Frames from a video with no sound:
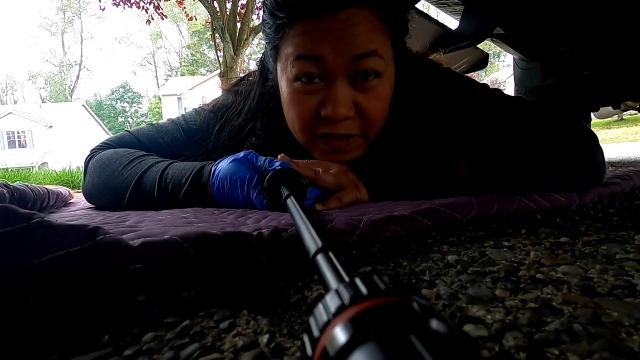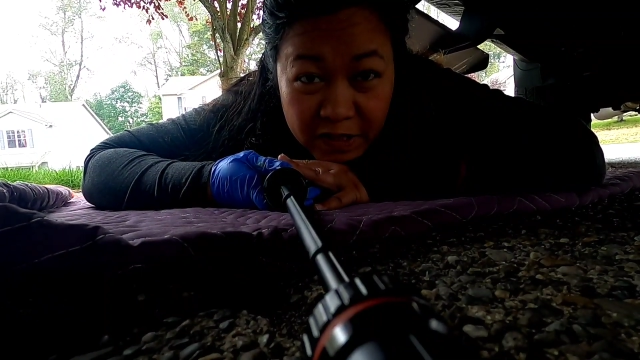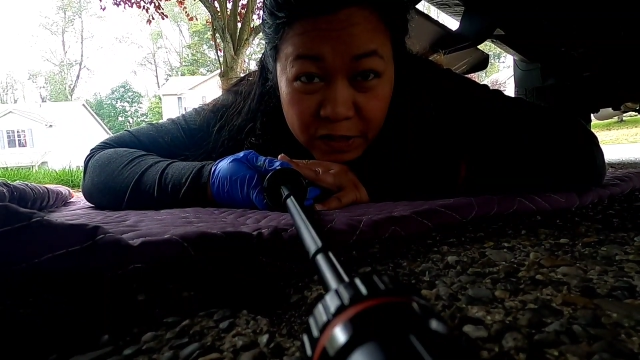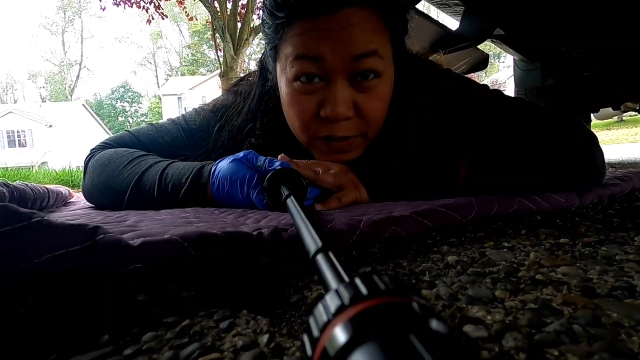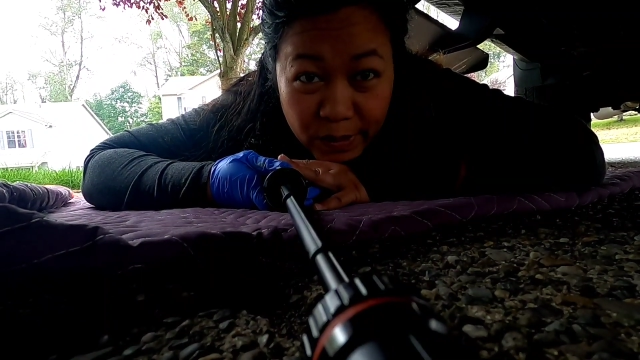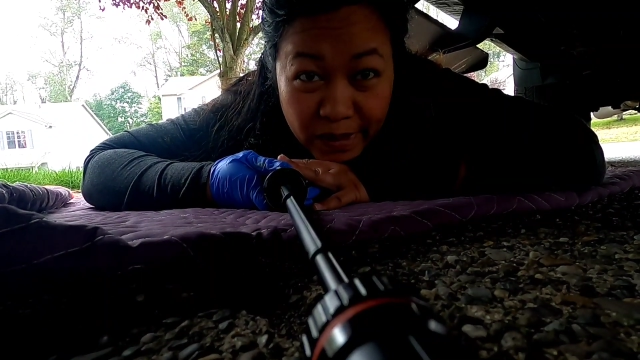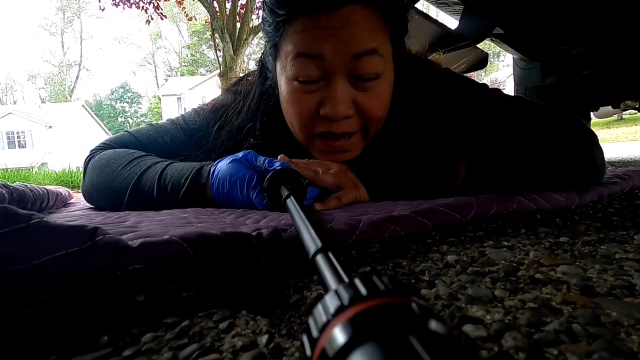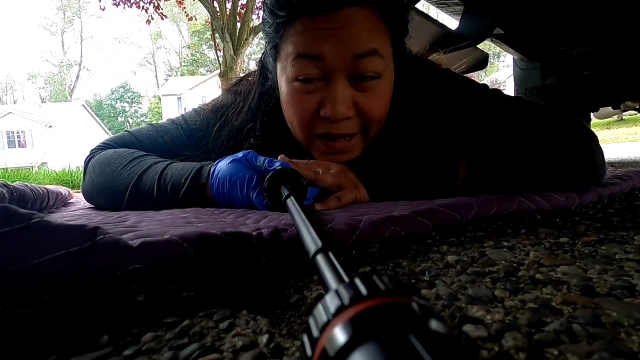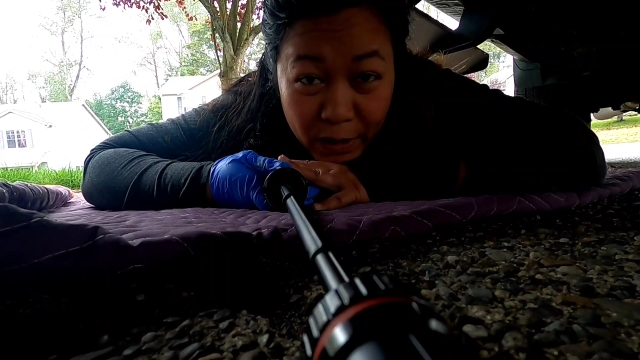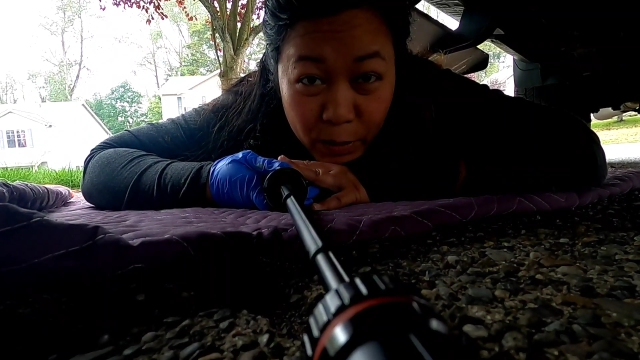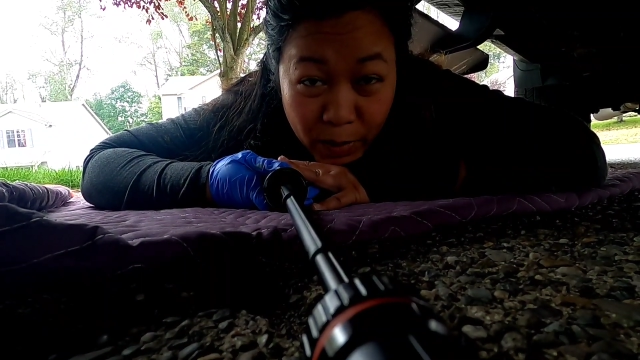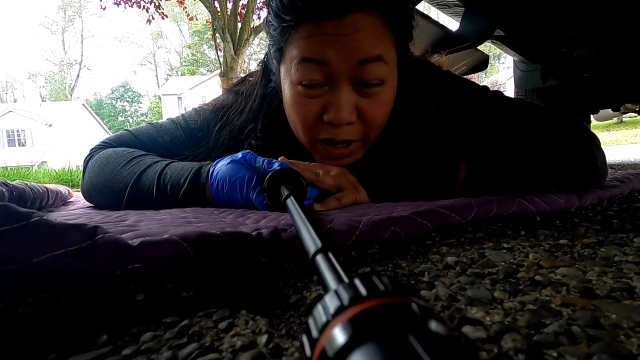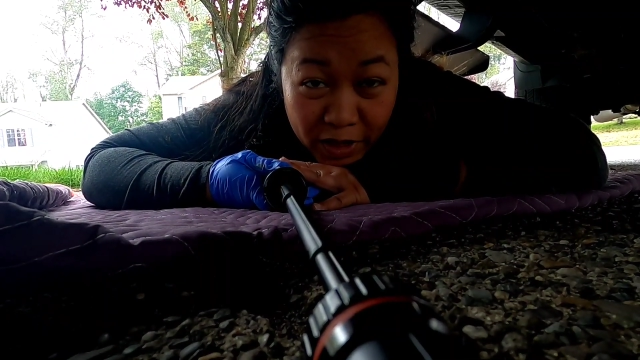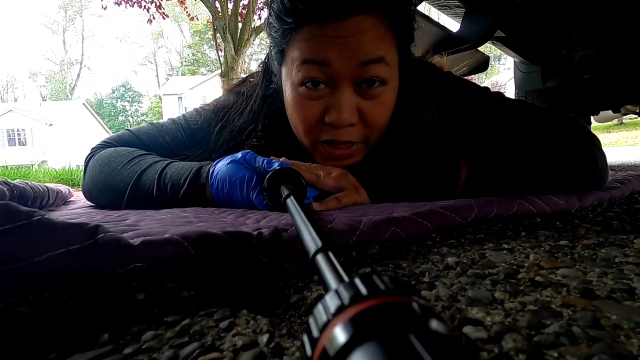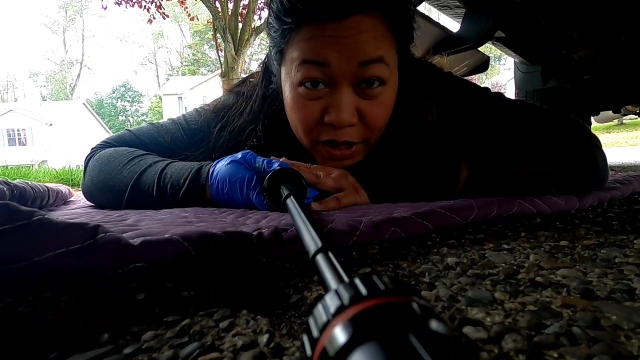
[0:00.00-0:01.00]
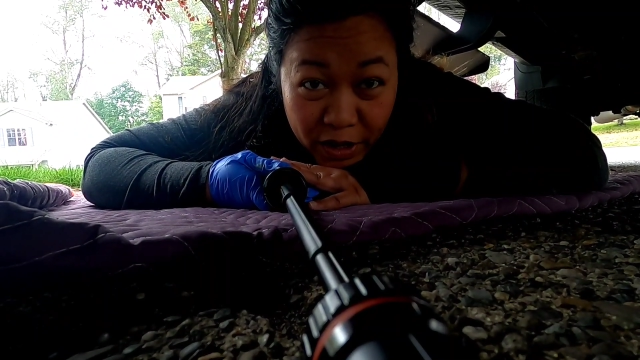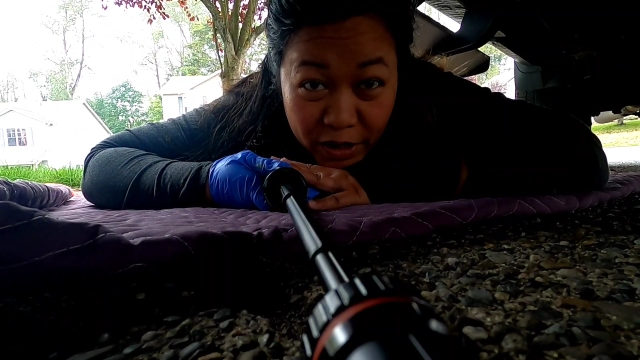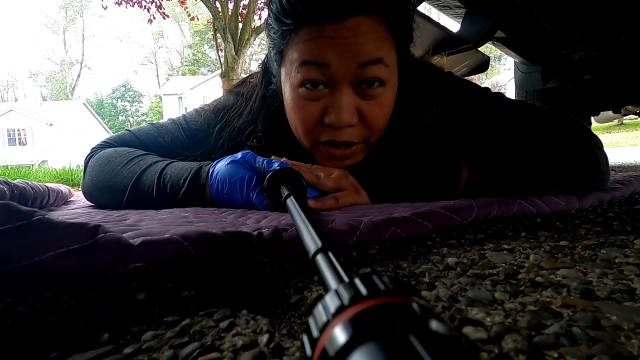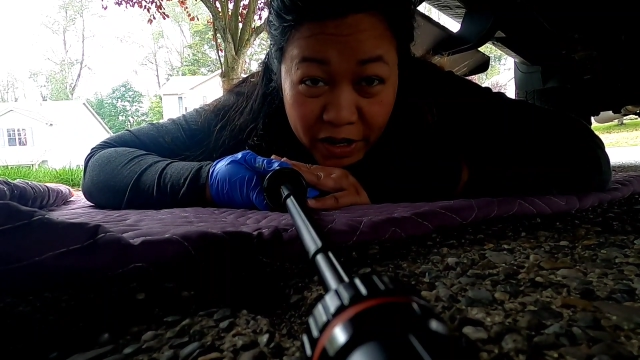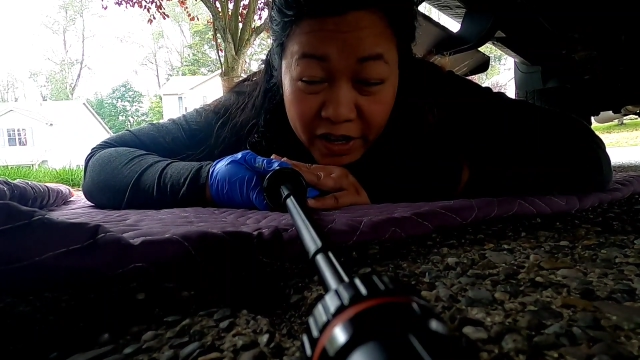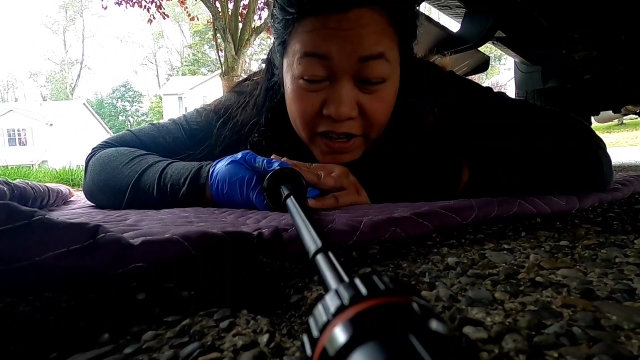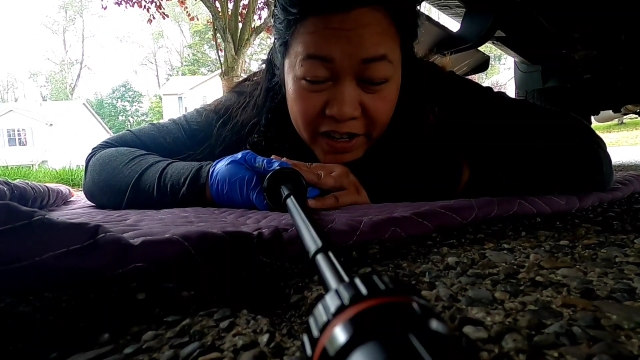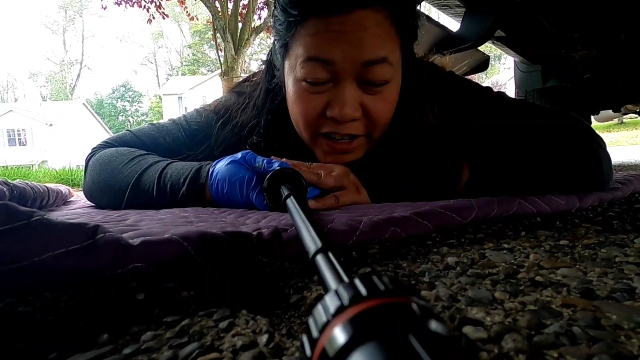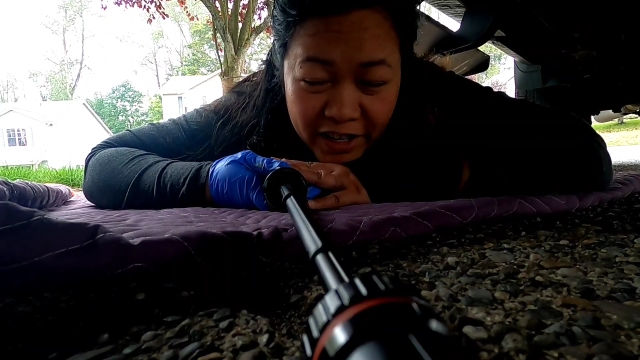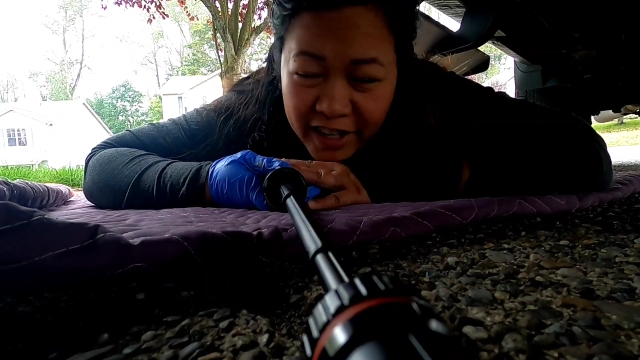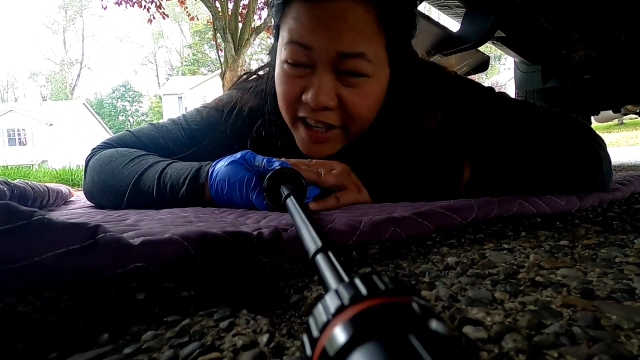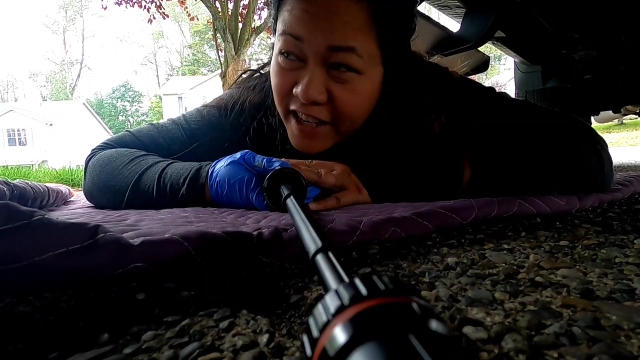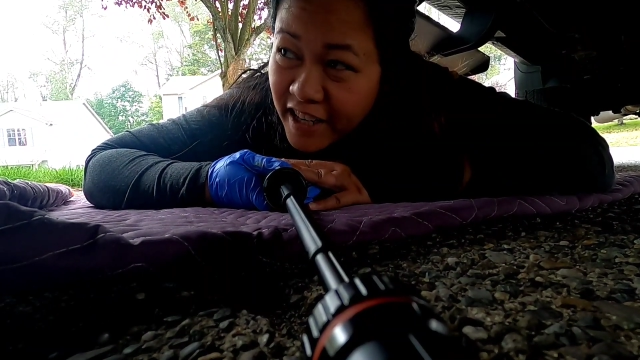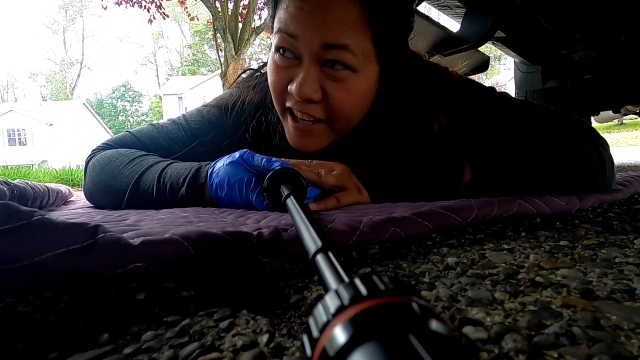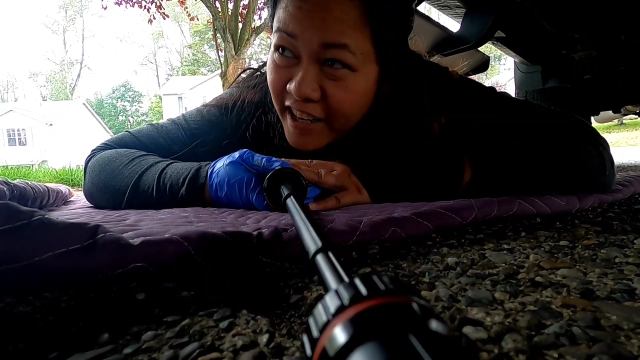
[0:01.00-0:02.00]
So I'm under.
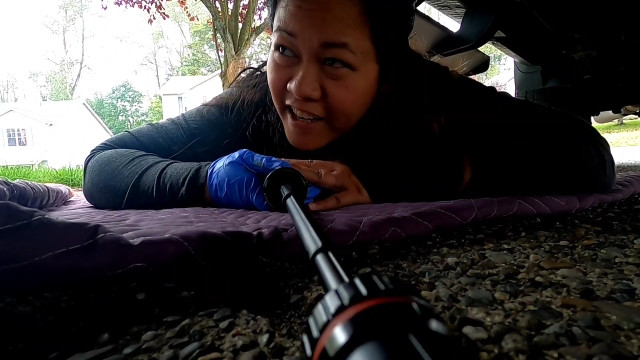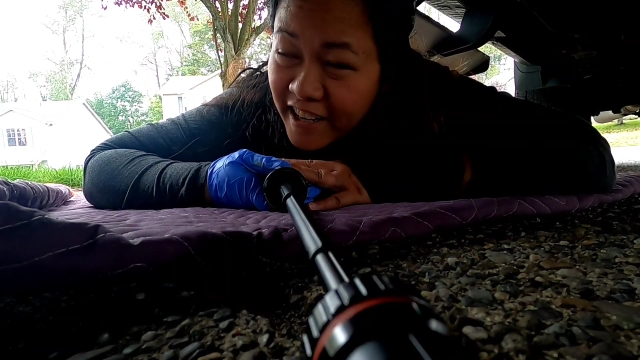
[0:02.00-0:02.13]
What?